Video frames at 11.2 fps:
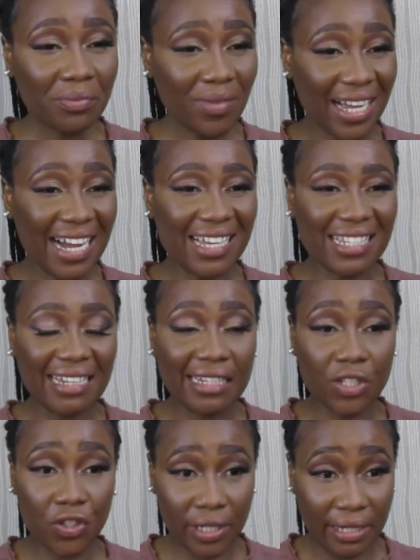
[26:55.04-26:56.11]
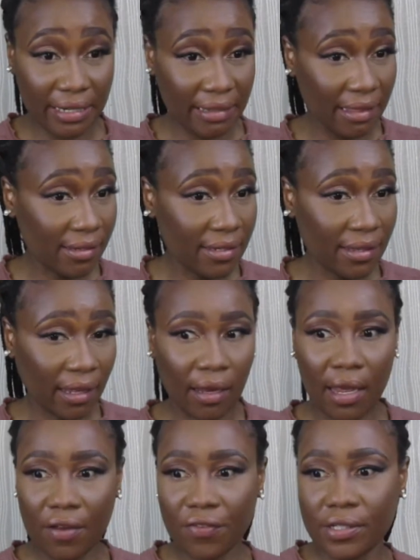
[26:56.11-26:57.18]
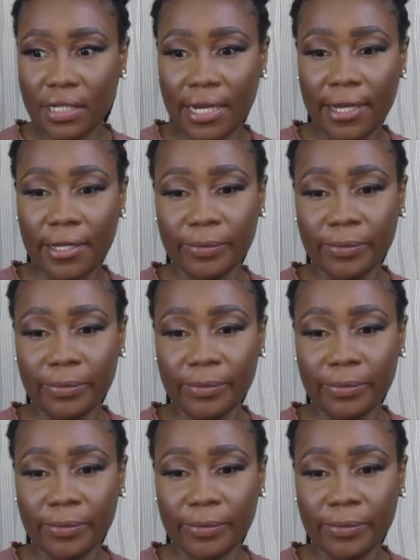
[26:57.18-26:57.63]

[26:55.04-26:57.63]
Guys, I literally eat this thing every day.